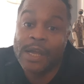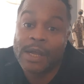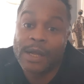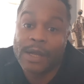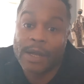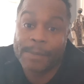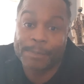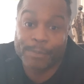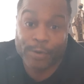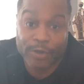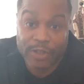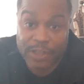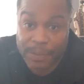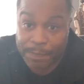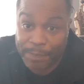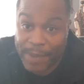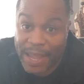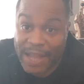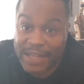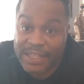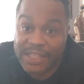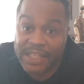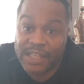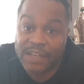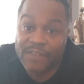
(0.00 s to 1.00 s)

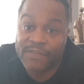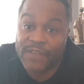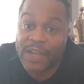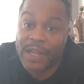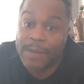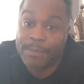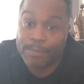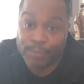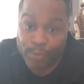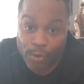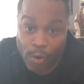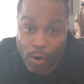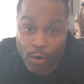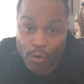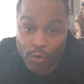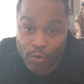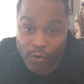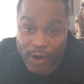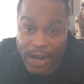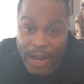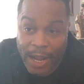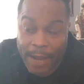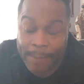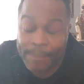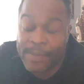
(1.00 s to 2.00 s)
perspective and
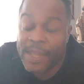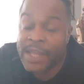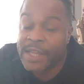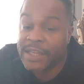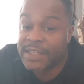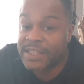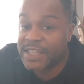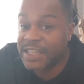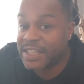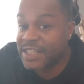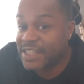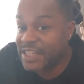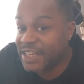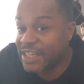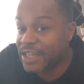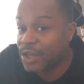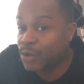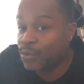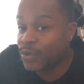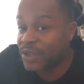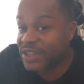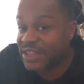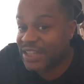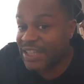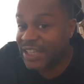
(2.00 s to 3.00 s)
program to deal
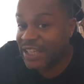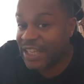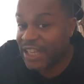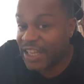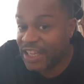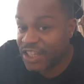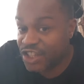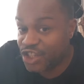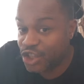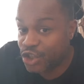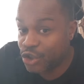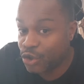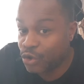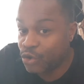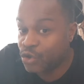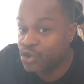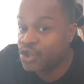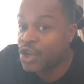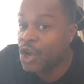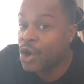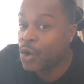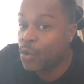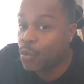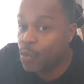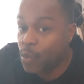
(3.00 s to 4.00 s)
with the issues
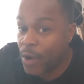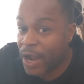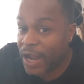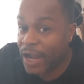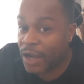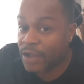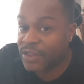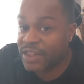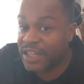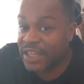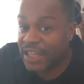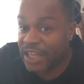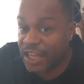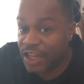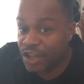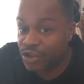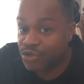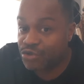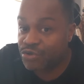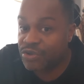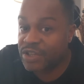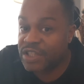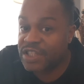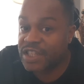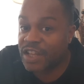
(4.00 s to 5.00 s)
where the
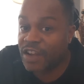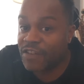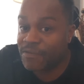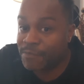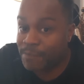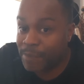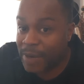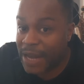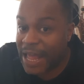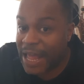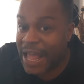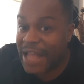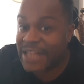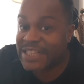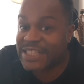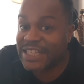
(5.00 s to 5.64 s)
interests of blacks and